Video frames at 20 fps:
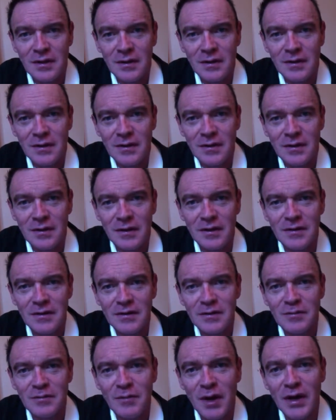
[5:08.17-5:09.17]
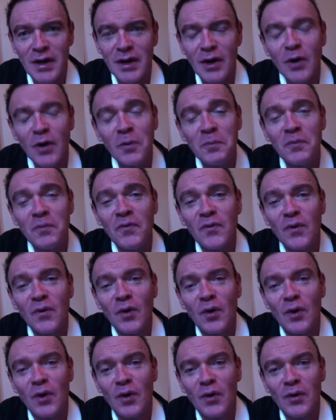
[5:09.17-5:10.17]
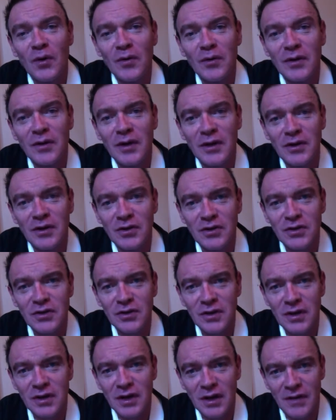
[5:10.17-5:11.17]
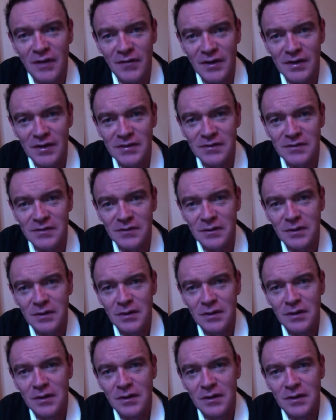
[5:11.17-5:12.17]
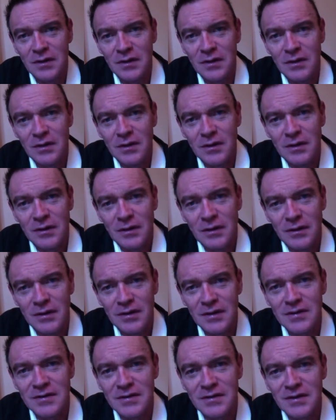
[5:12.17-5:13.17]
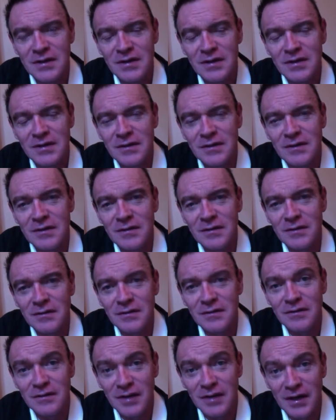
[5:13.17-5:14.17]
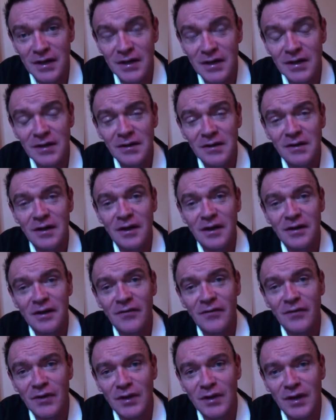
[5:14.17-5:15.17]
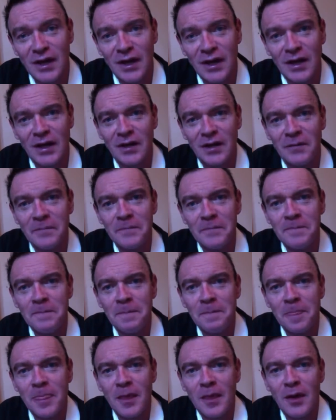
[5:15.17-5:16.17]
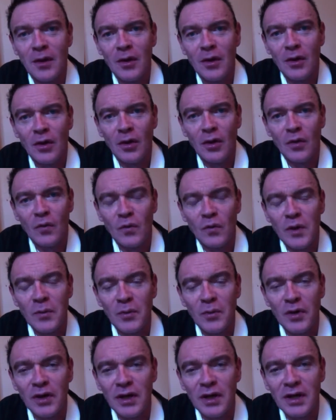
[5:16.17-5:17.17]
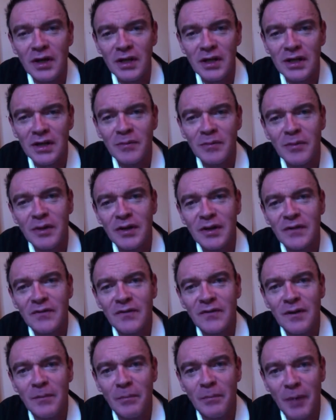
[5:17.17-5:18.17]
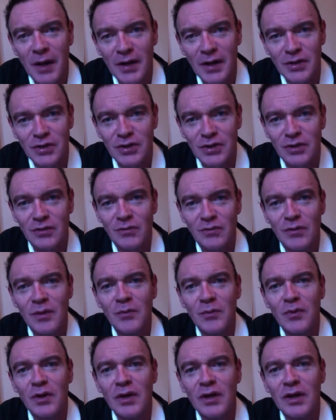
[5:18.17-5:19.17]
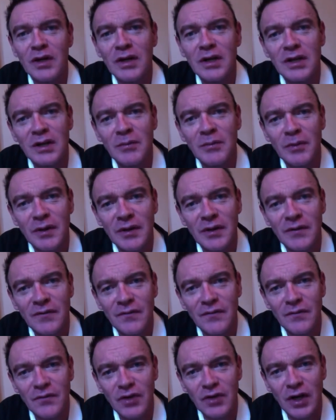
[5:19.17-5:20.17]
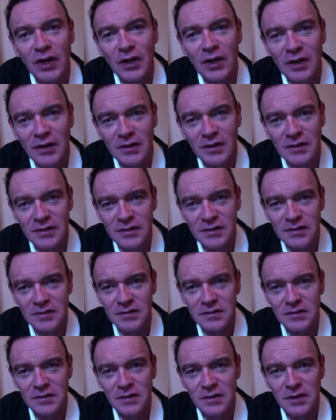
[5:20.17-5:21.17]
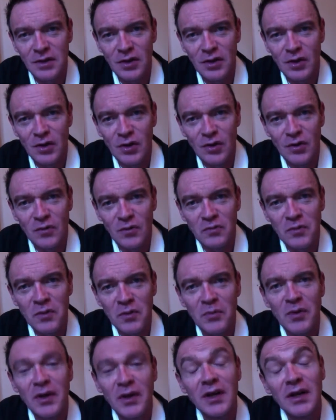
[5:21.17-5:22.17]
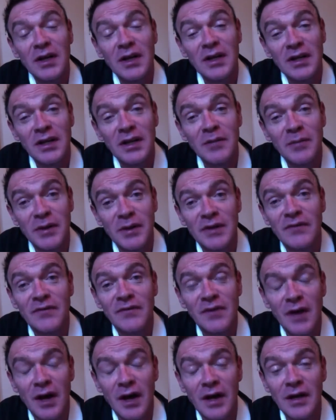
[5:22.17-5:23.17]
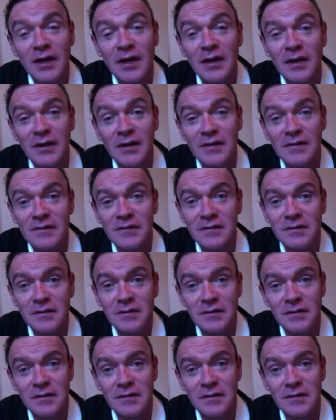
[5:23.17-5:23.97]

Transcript: And my hope for each of us is that today and every day we bring a little bit of compassion, we bring a little bit of gentleness, we bring a little bit of kindness